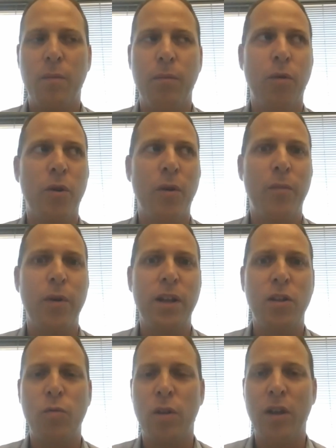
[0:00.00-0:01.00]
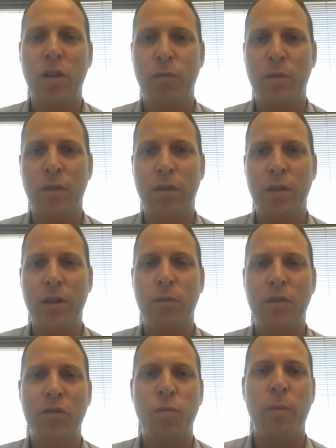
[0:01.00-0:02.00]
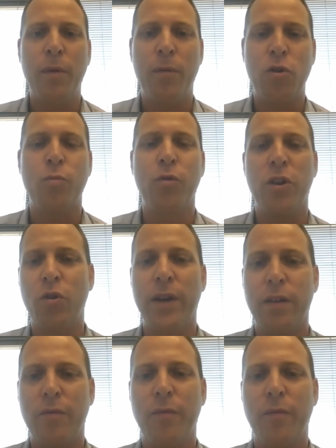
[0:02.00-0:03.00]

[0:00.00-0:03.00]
born and bred, this will be much more intuitive.